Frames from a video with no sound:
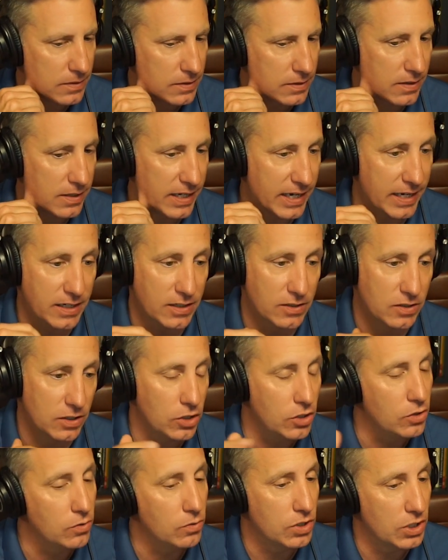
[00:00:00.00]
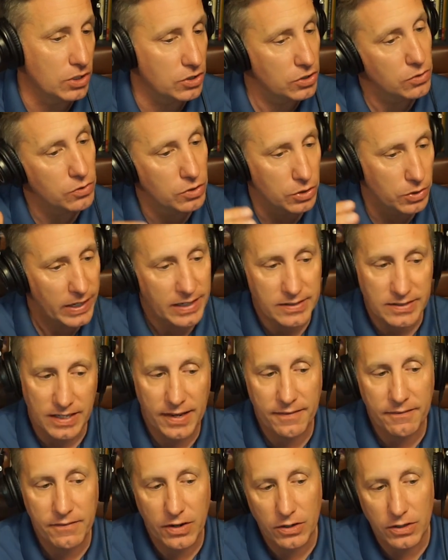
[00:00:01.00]
that is a huge issue? Do you guys
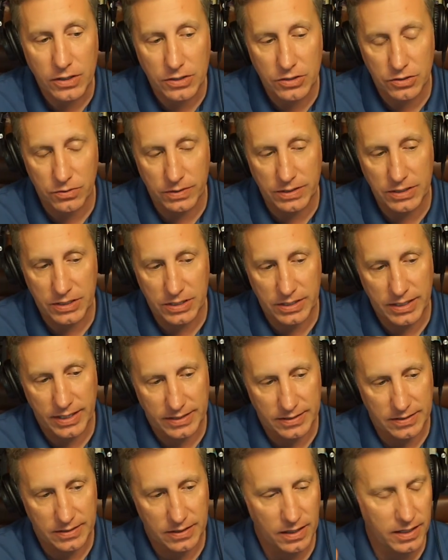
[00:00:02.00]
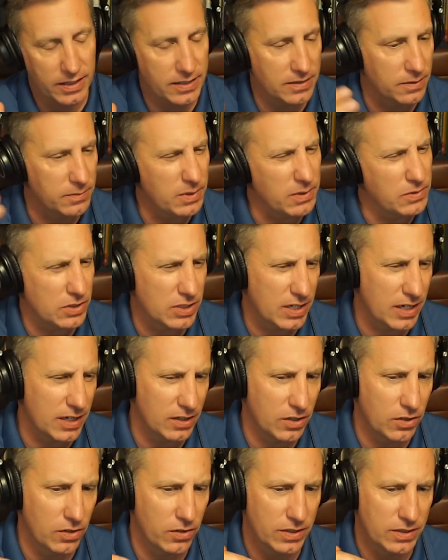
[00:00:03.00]
have very stringent SLAs? I mean, just kind
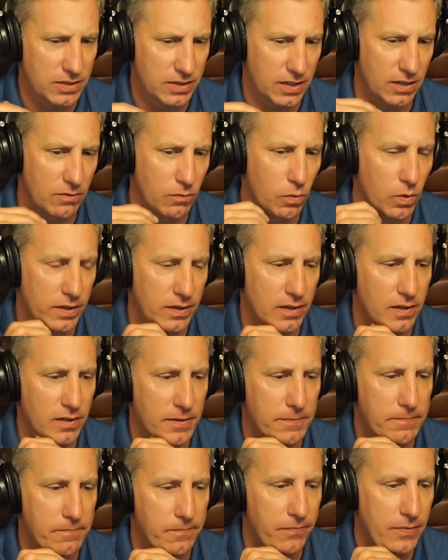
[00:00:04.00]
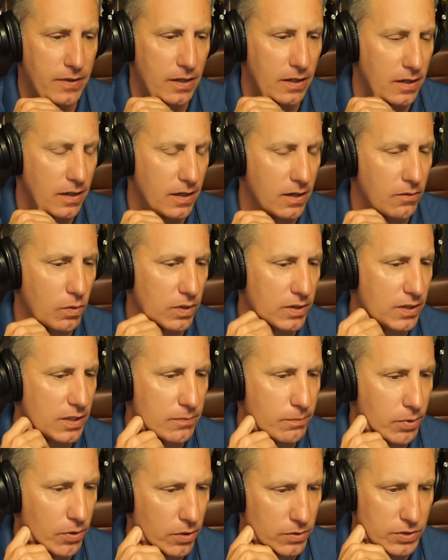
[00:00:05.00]
of curious what the
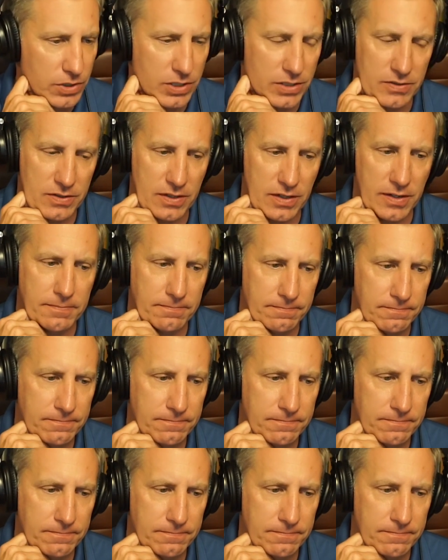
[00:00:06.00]
approach is there.